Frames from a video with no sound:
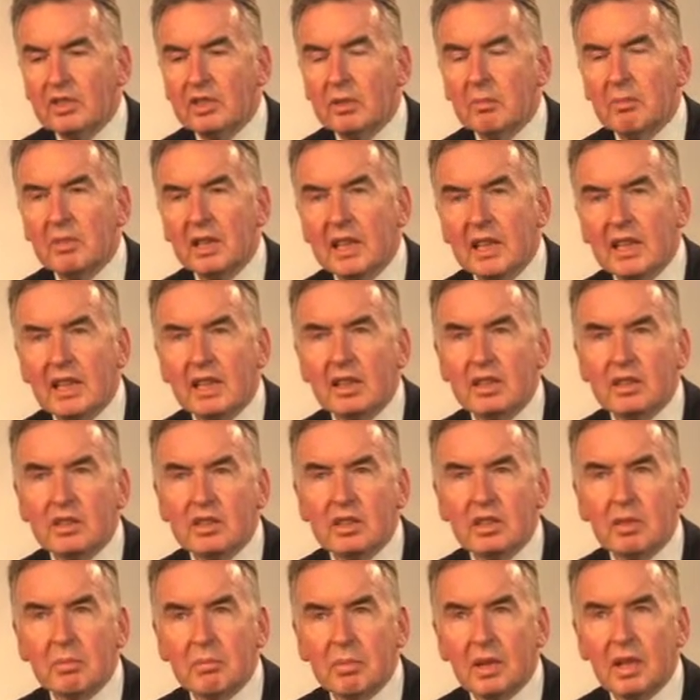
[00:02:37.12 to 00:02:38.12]
link
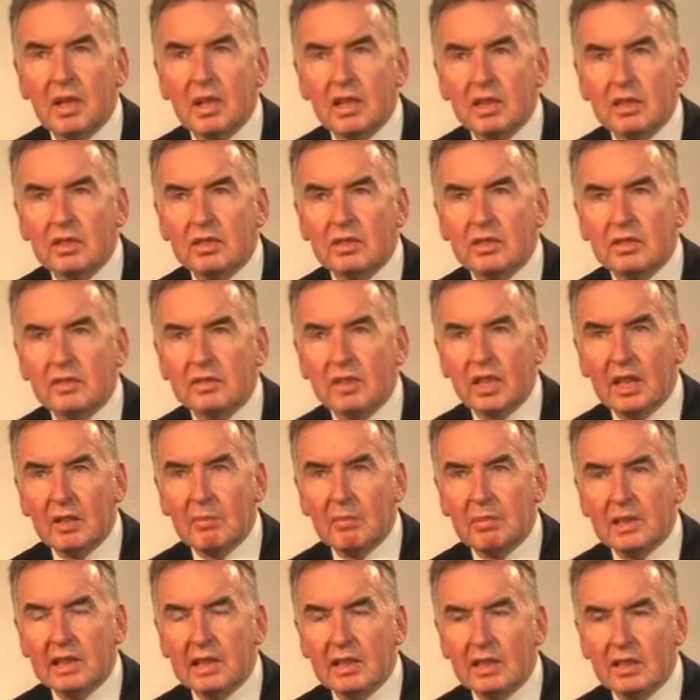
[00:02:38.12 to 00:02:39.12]
to the past of
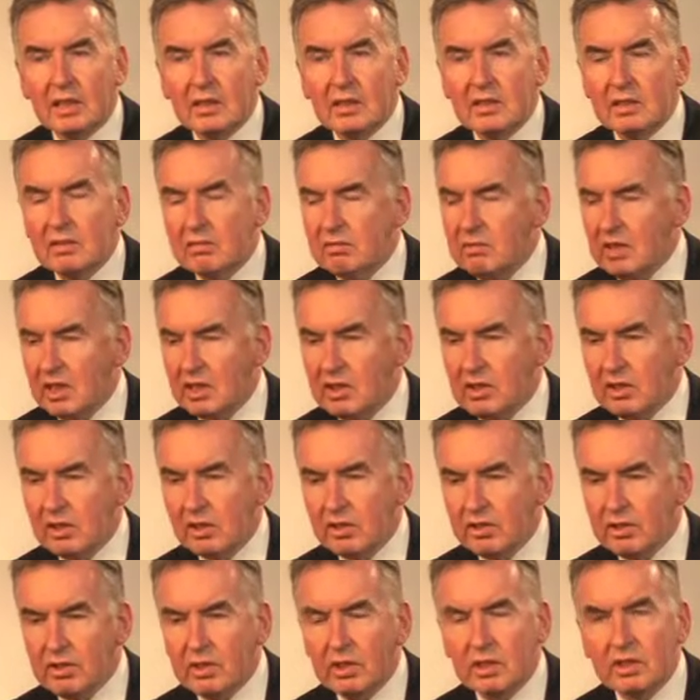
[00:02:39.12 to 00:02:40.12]
that place?
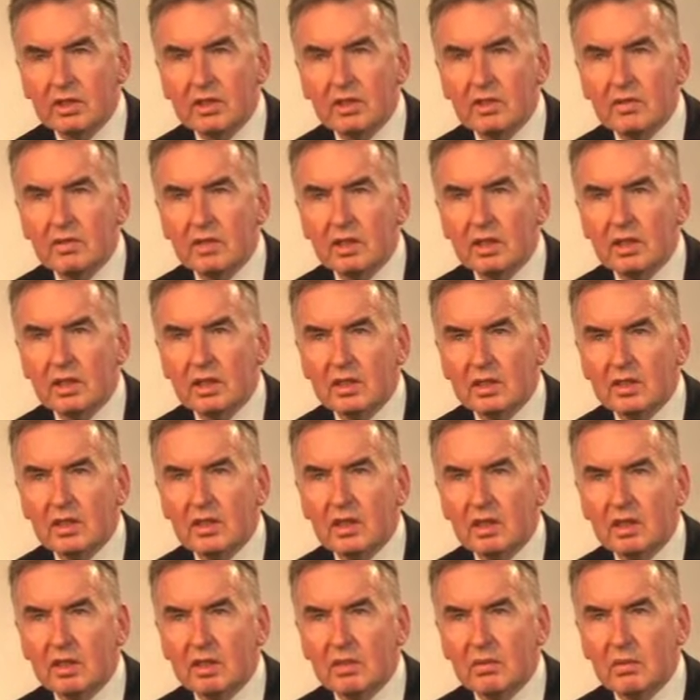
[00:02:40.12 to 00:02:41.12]
National Trust have done this
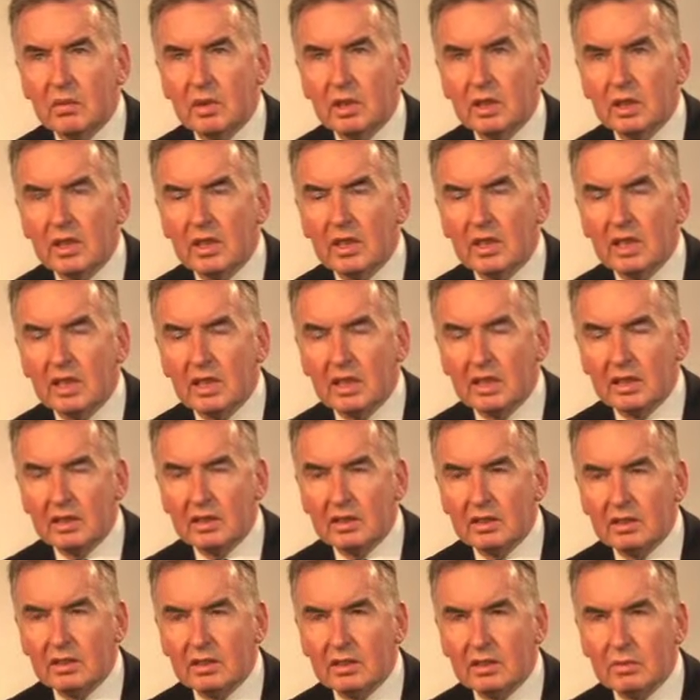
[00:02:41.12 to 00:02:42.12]
kind of work in
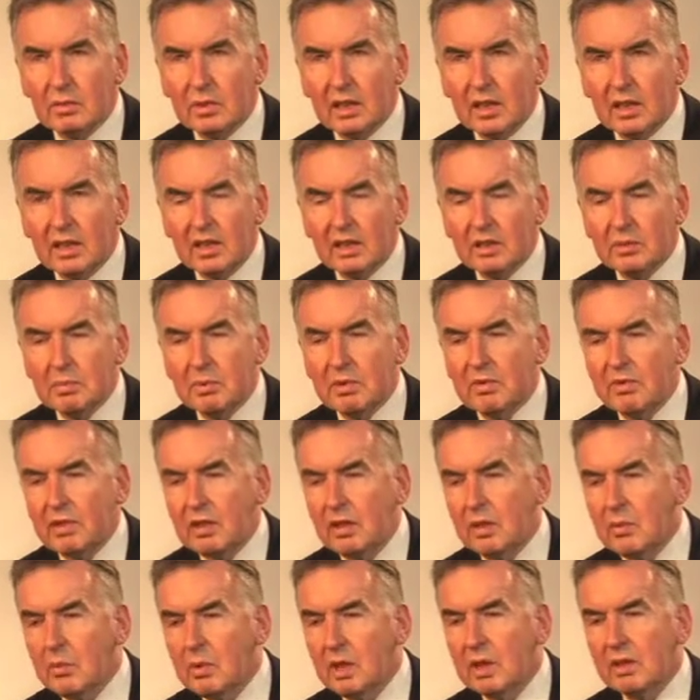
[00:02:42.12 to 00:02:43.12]
England as well, and it's been
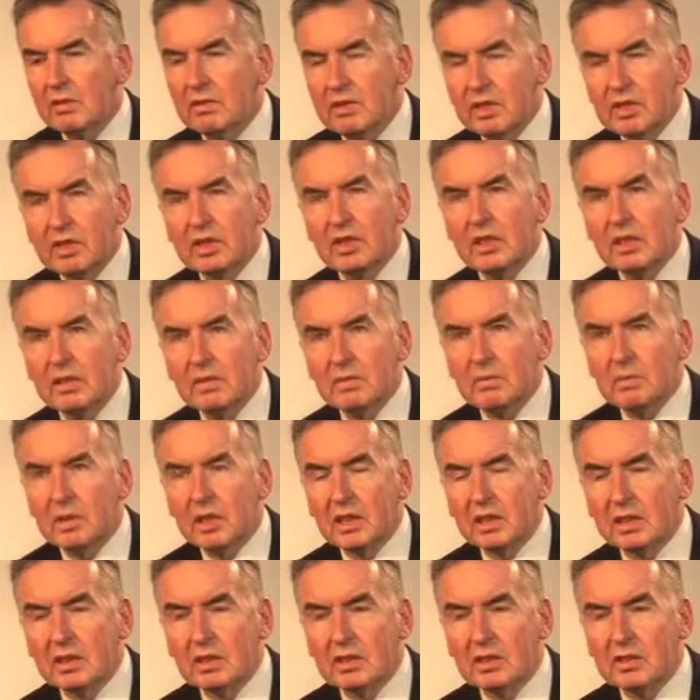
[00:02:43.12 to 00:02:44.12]
very well received
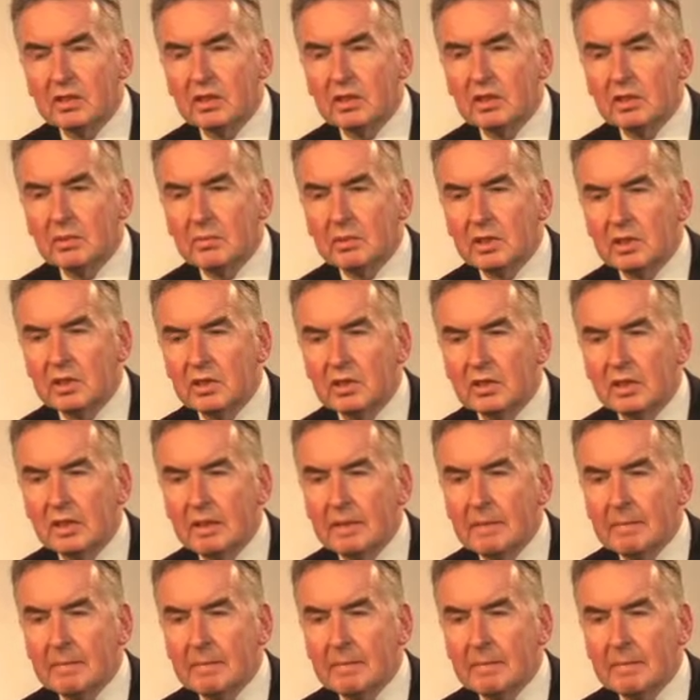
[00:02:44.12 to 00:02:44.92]
by consumers.